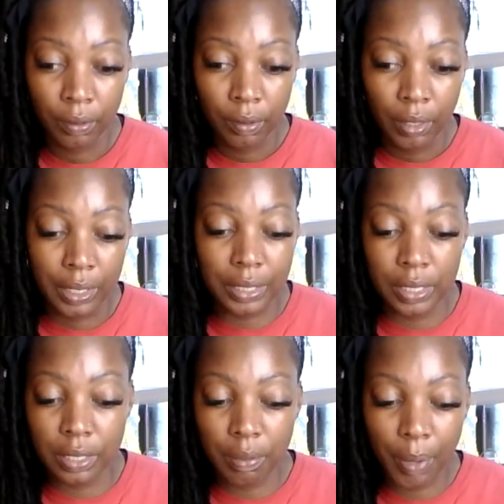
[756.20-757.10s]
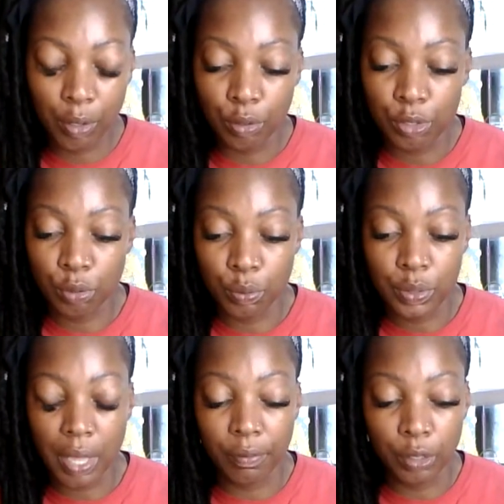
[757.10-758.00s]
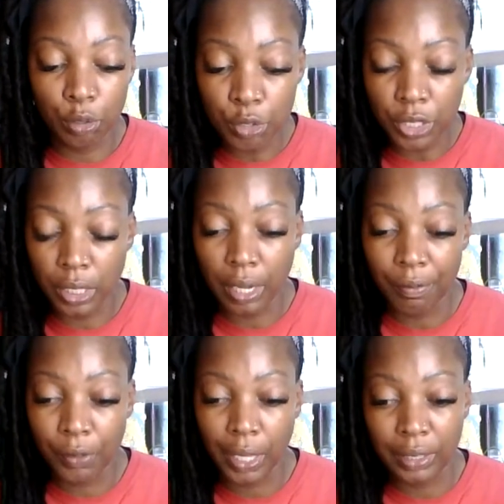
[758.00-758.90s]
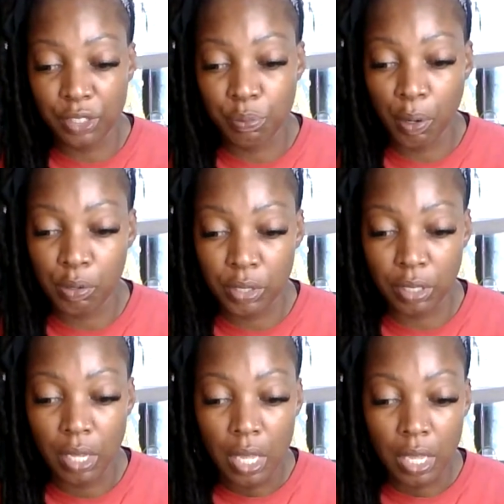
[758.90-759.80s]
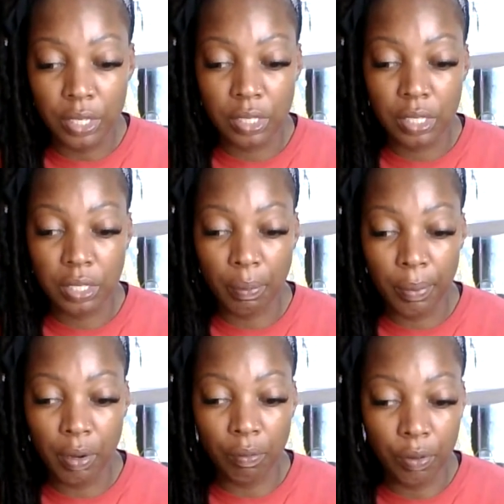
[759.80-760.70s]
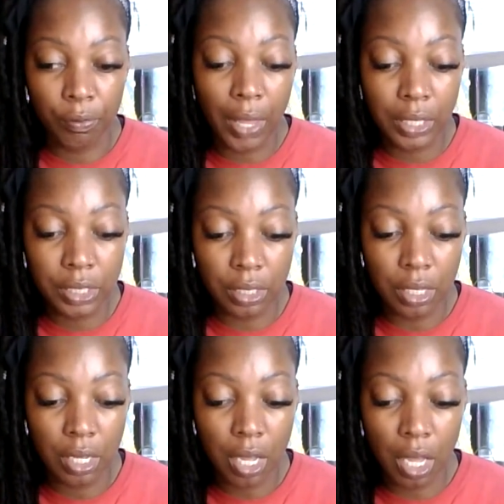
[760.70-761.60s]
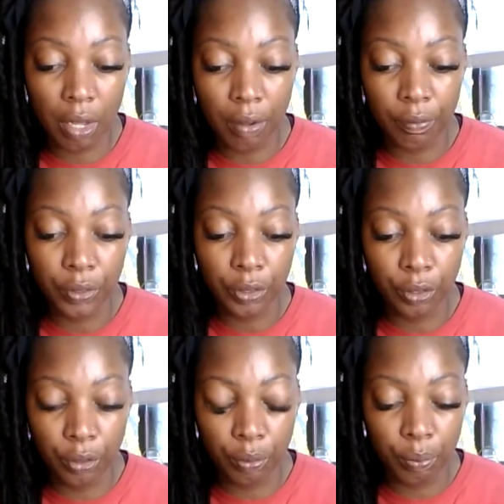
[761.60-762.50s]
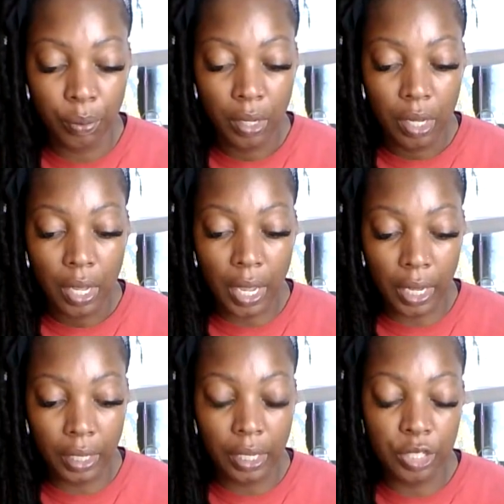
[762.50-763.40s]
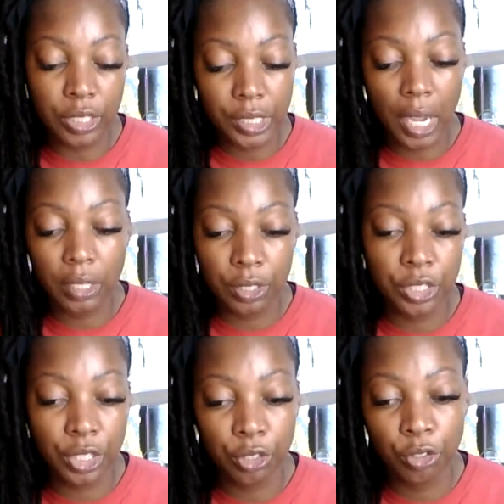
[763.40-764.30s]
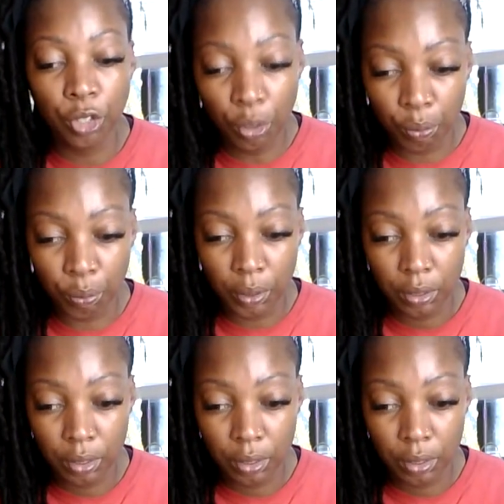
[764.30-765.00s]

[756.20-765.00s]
because this is about your soul's evolution. And I feel like this person is just a mere reflection of you and it's challenging you